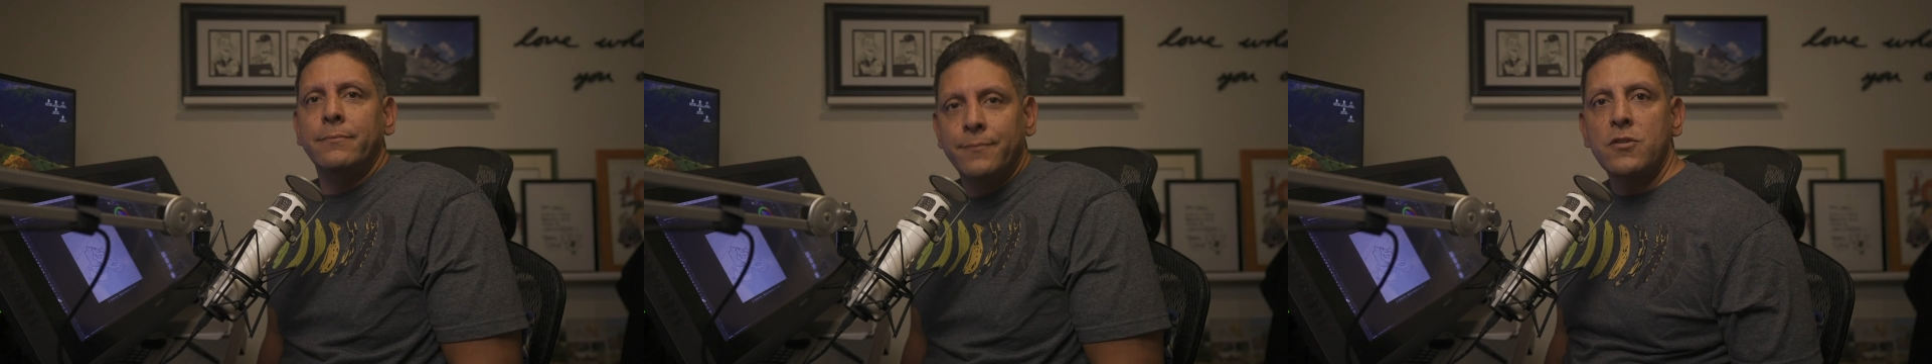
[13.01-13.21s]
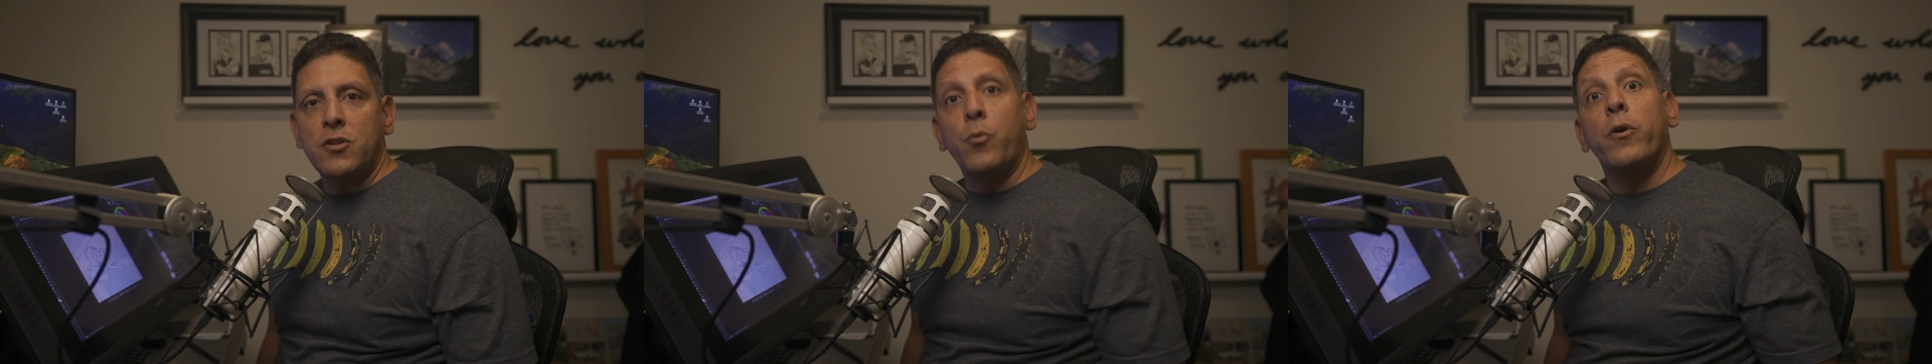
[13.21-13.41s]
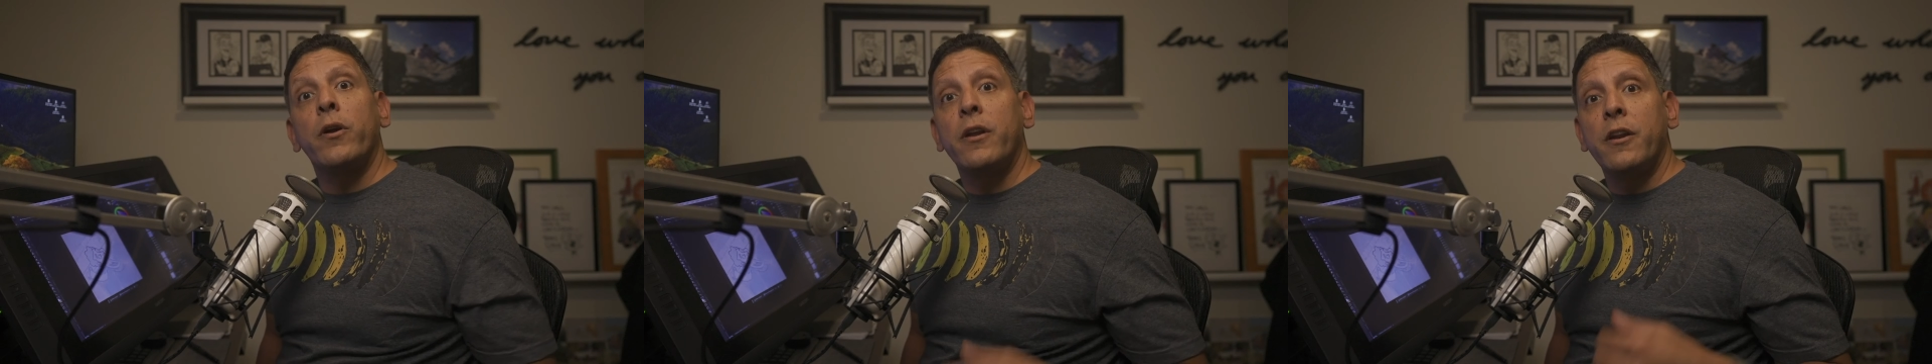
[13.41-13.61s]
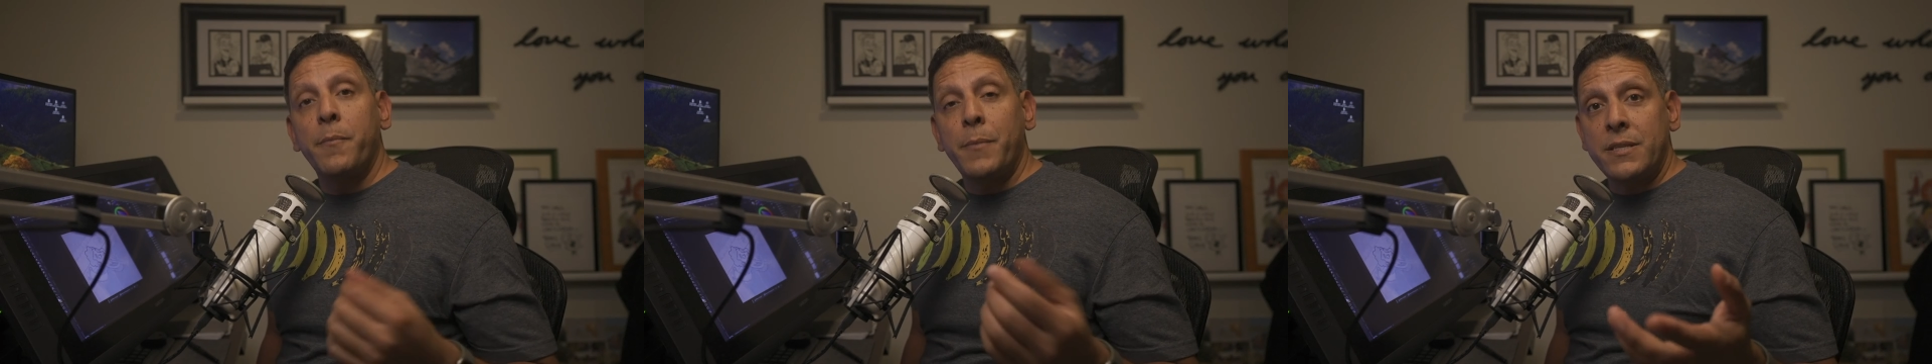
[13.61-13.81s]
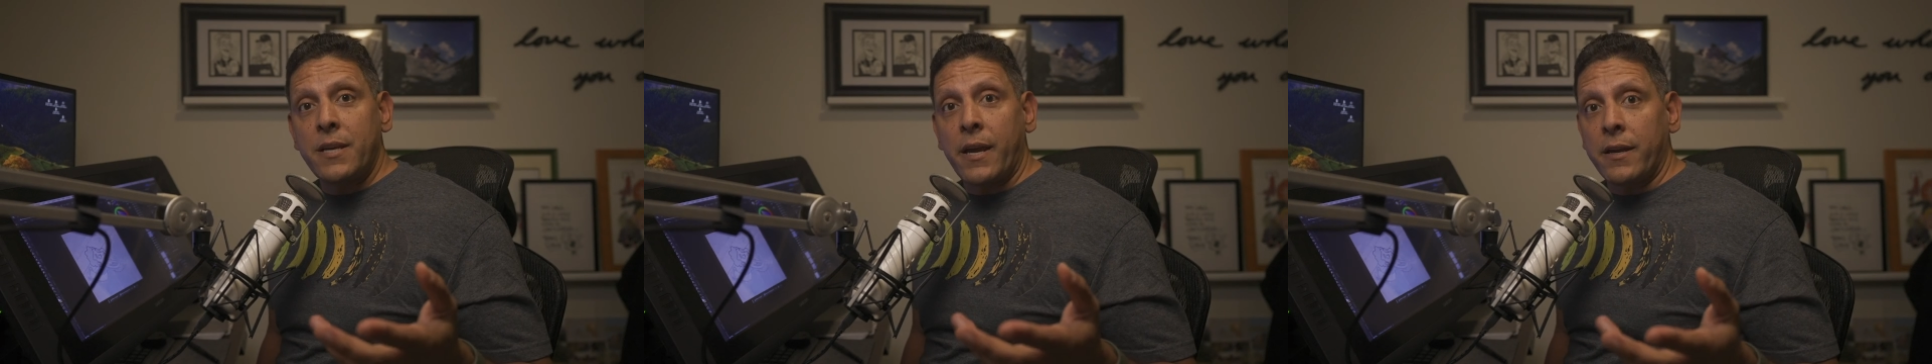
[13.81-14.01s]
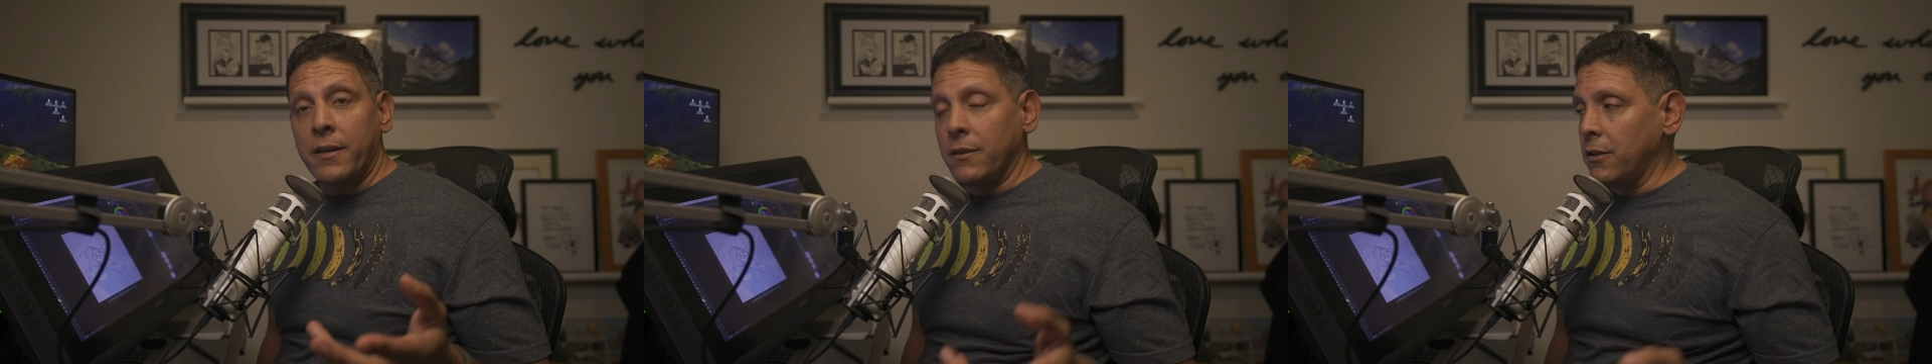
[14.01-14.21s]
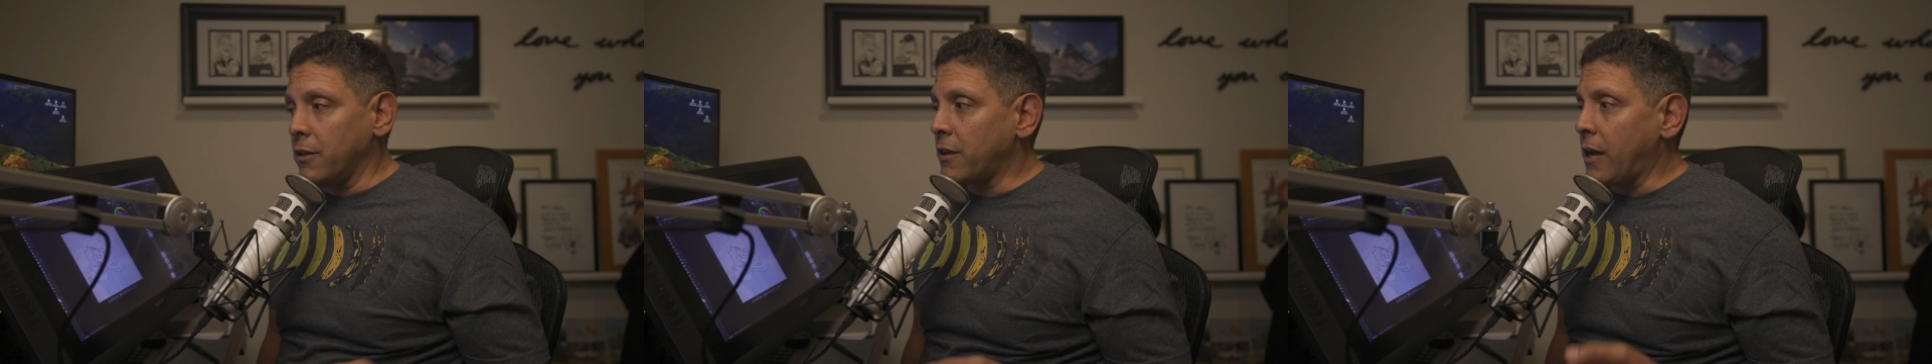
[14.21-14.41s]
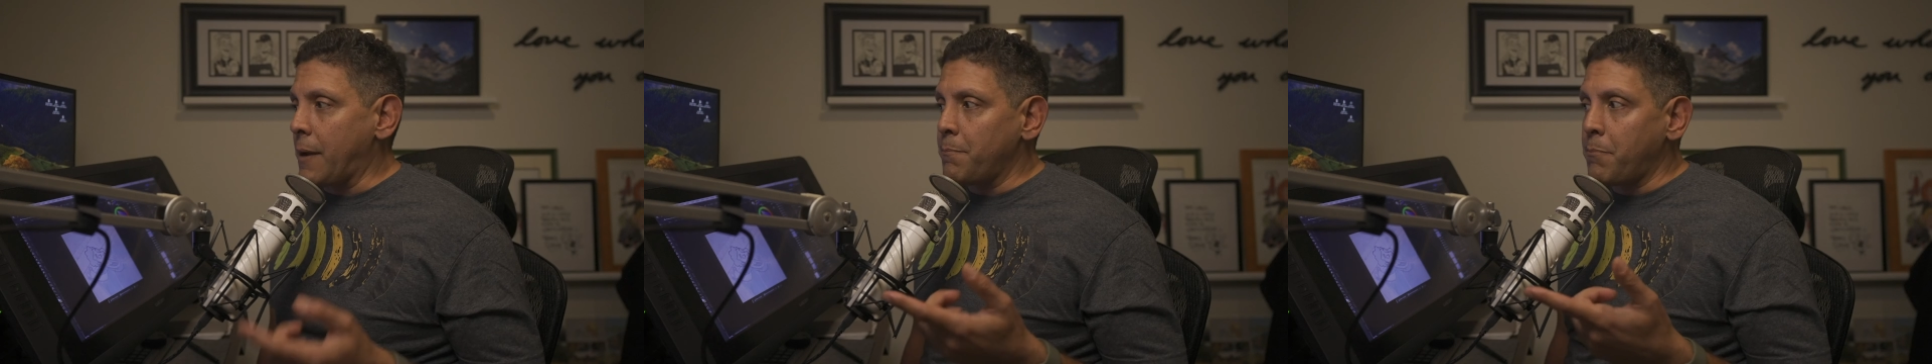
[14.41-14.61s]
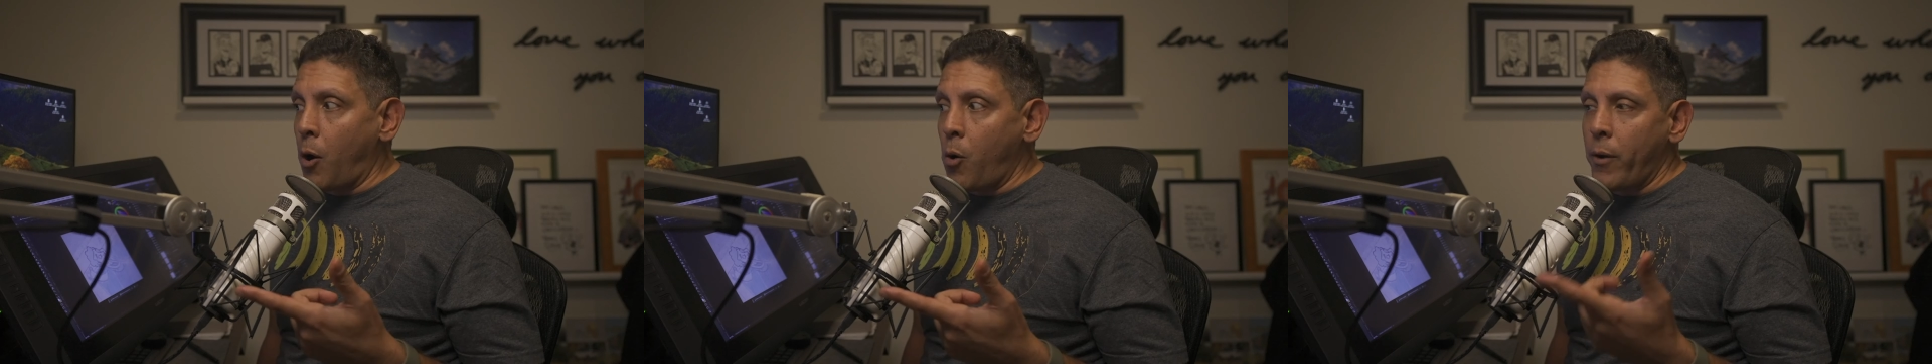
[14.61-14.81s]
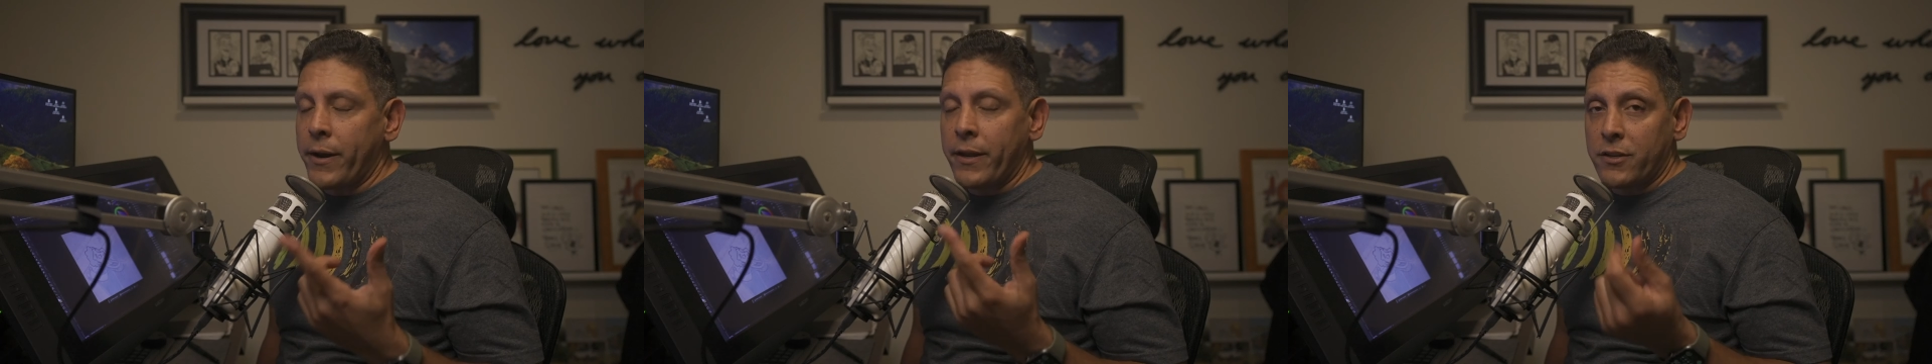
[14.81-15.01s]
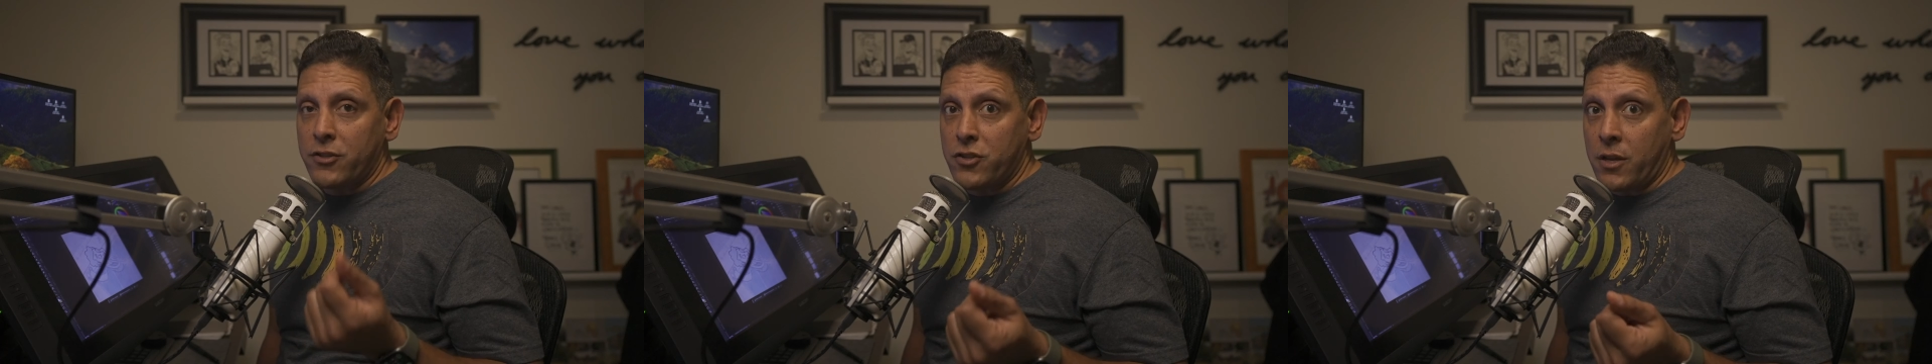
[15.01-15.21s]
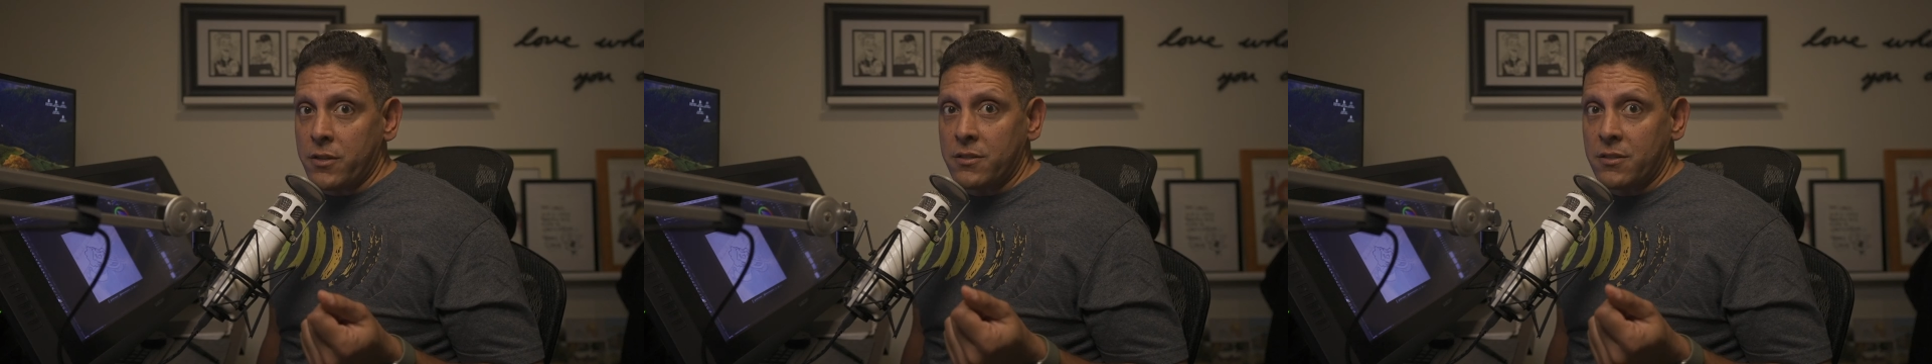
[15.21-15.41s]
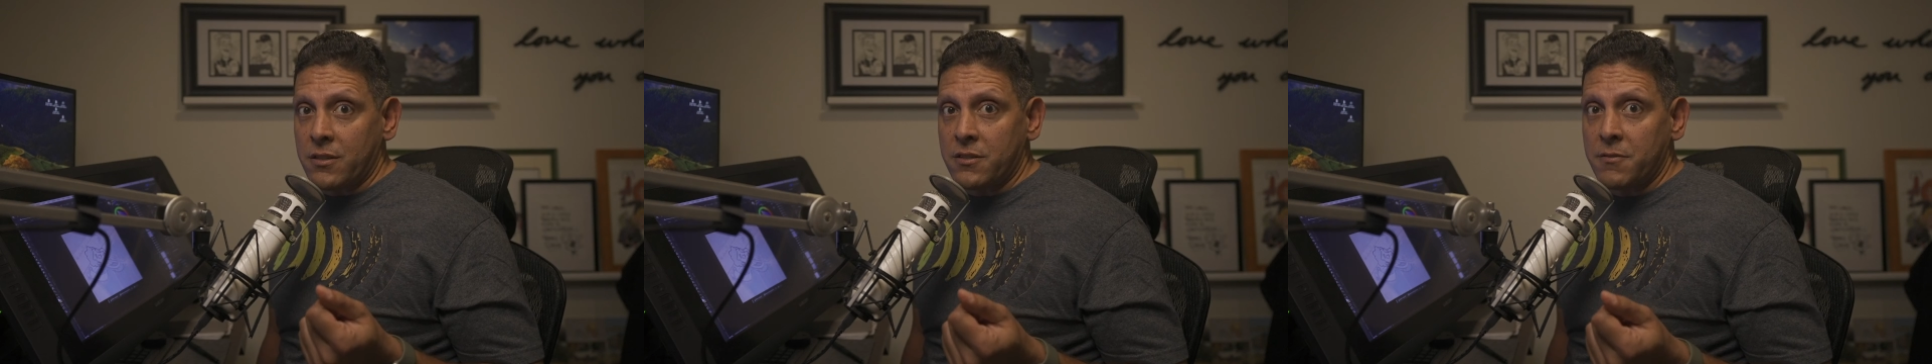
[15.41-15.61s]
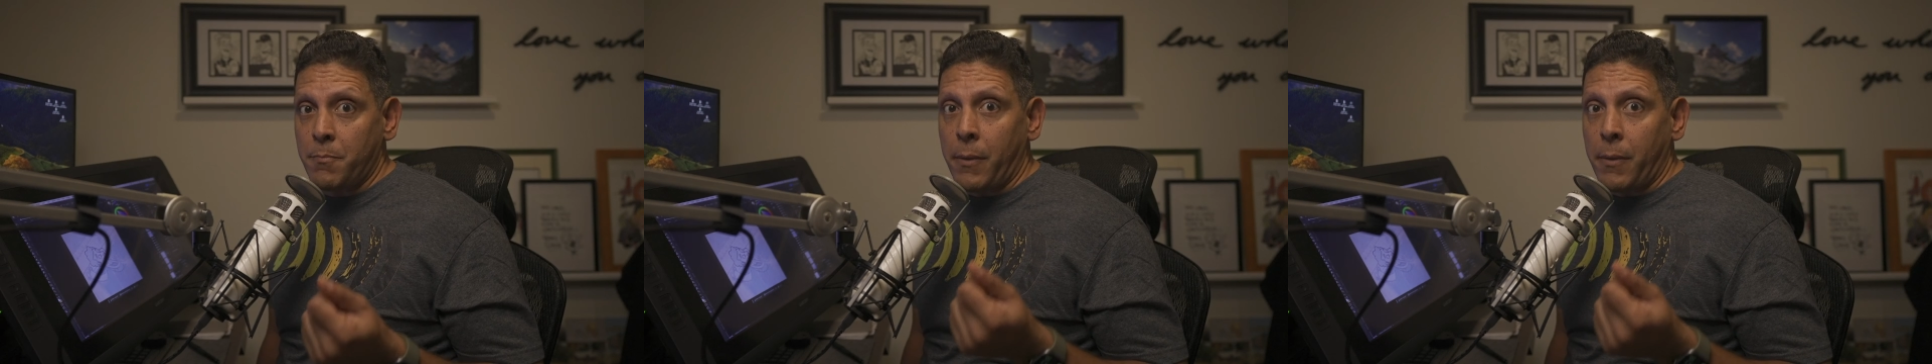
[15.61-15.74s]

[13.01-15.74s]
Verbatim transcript: So we're going to be taking a look at Poetic Justice